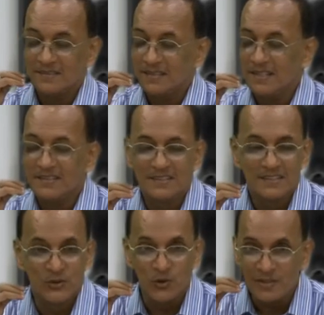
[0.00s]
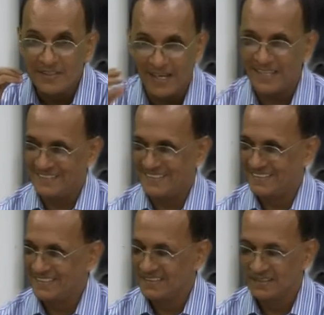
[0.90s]
it's so
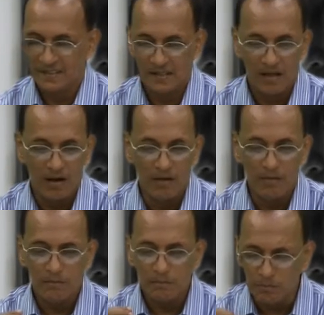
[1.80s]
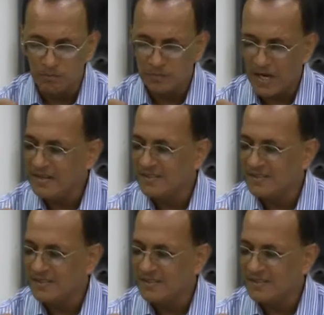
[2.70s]
nice. I